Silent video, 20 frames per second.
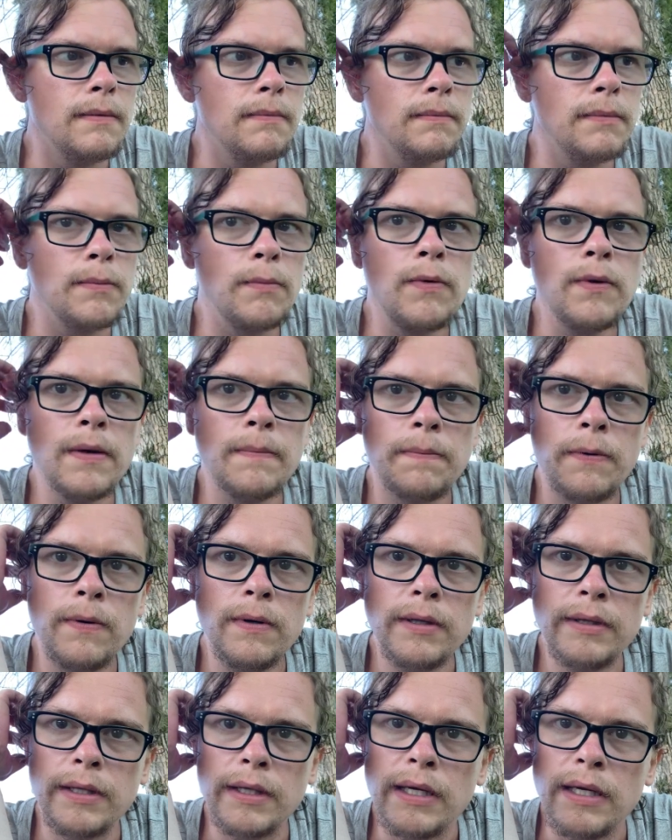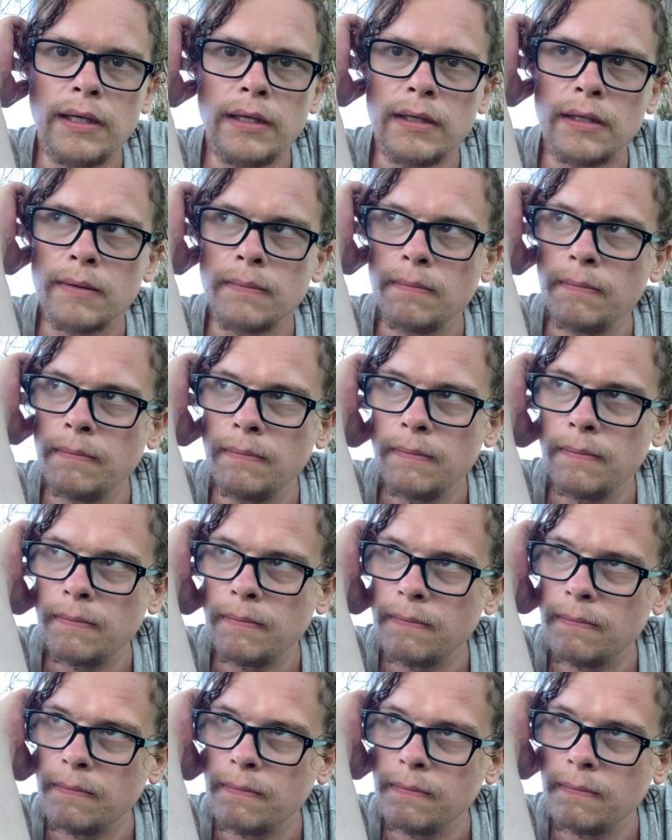But more importantly,
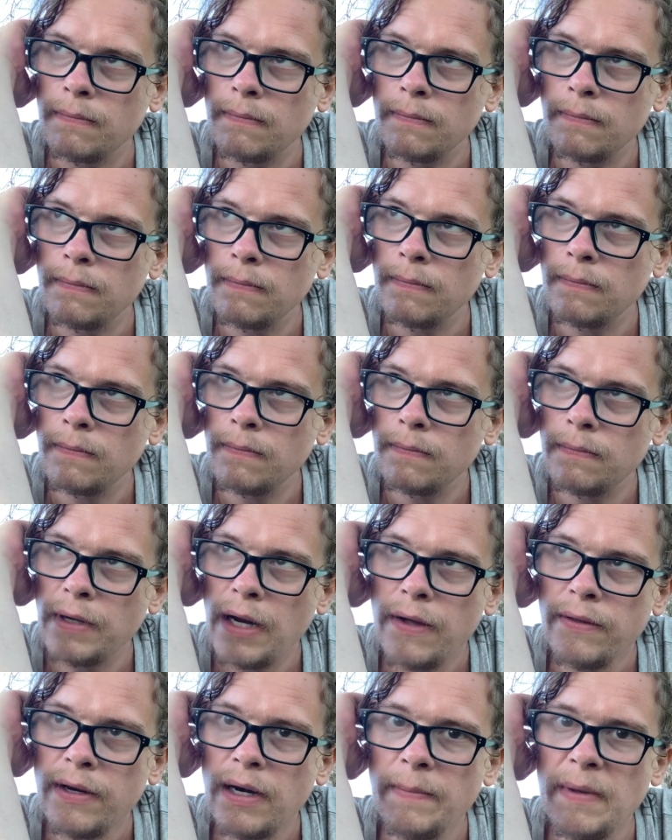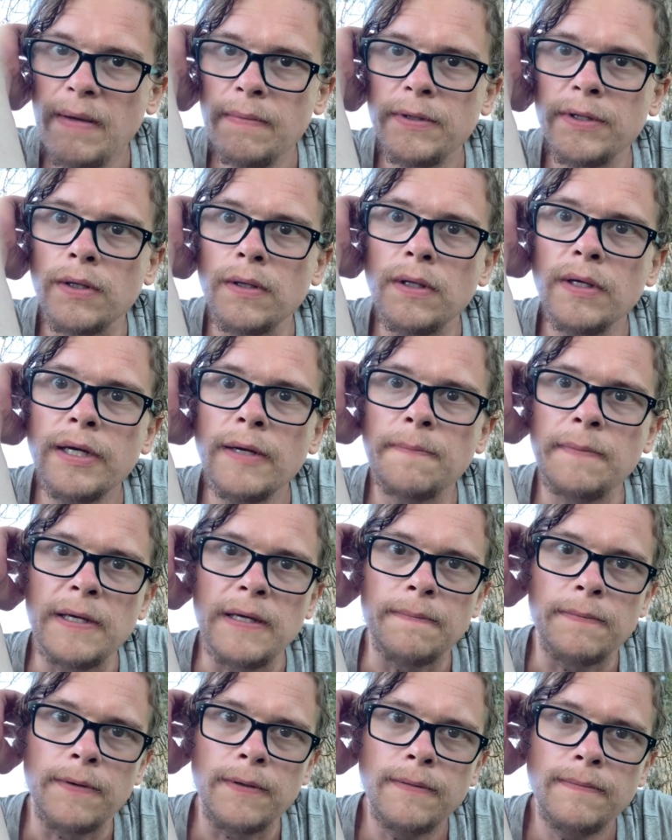now that I'm able to look at
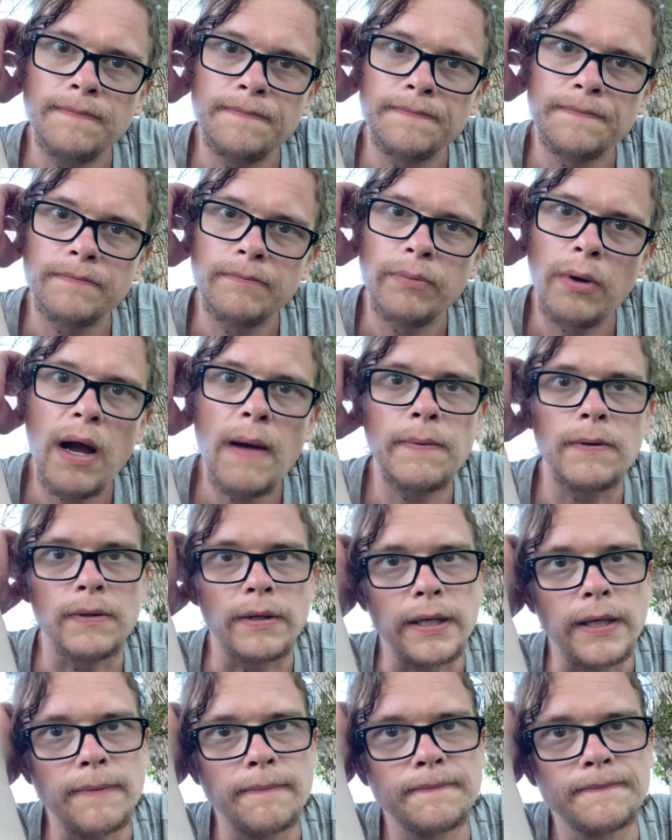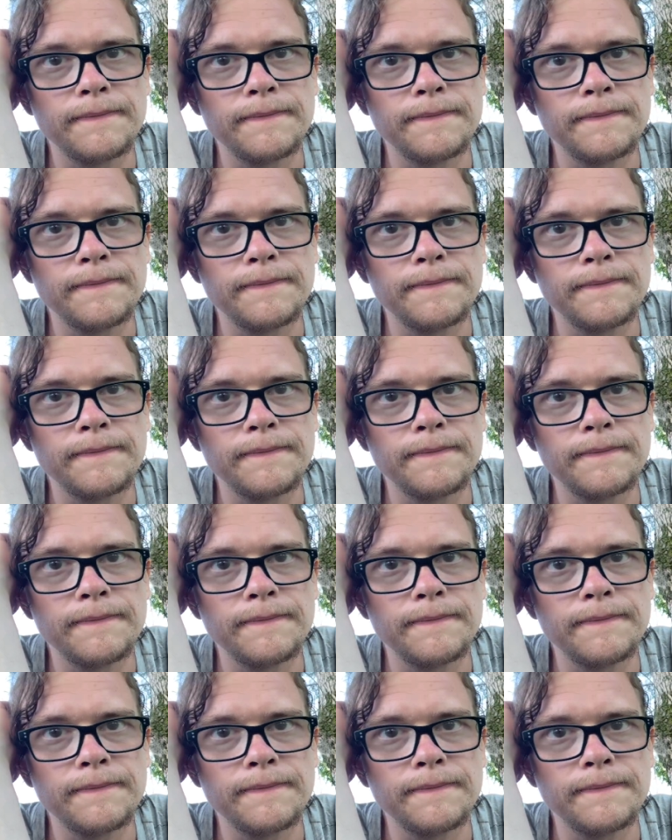people properly,